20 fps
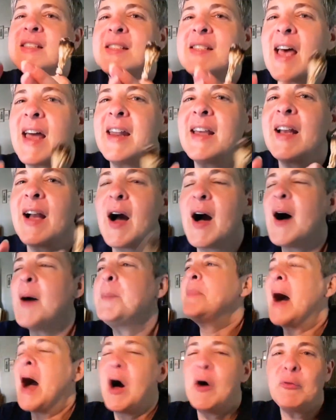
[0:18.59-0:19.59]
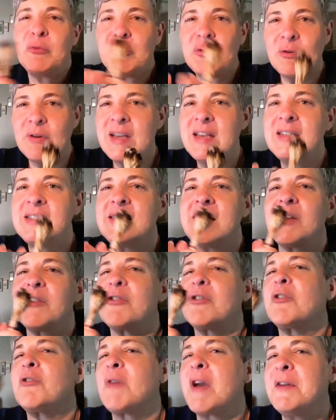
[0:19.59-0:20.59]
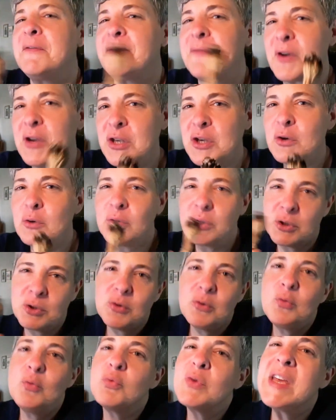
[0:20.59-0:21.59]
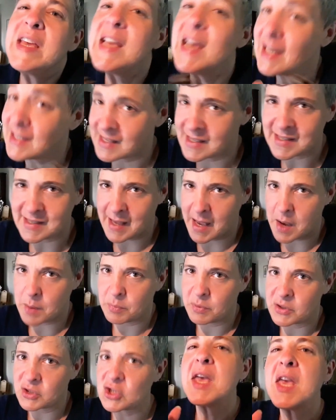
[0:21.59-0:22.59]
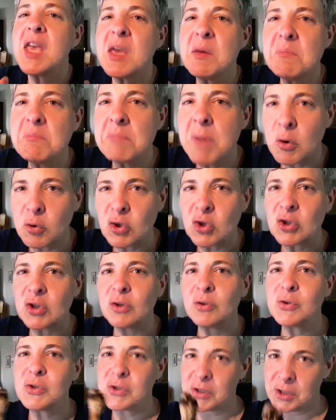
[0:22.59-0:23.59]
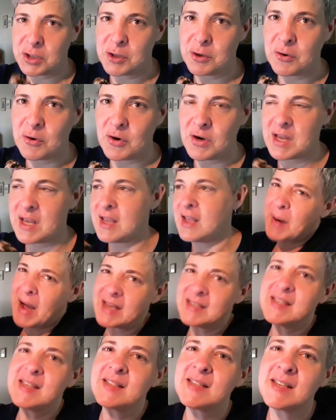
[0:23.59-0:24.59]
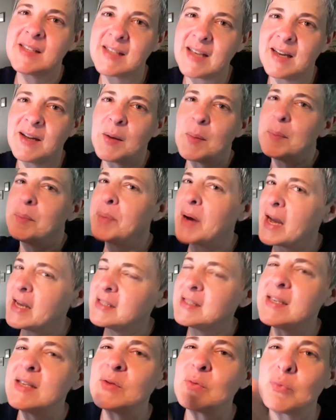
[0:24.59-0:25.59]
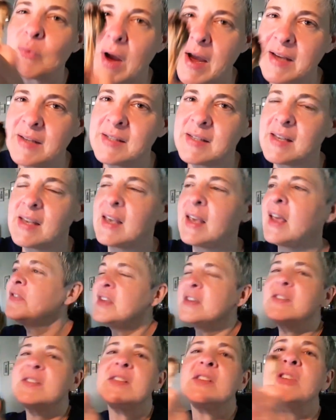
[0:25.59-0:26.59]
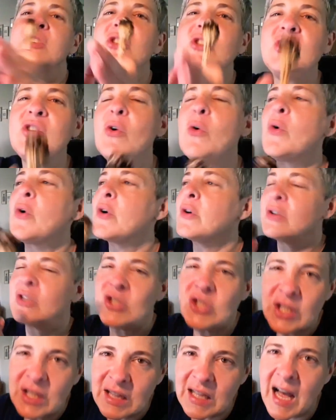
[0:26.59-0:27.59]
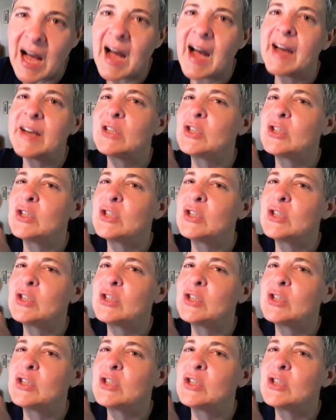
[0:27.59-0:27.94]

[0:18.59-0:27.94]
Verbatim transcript: setting up boundaries that are great for you to reestablish emotional security. Pisces ascendant, Pisces rising. This is your July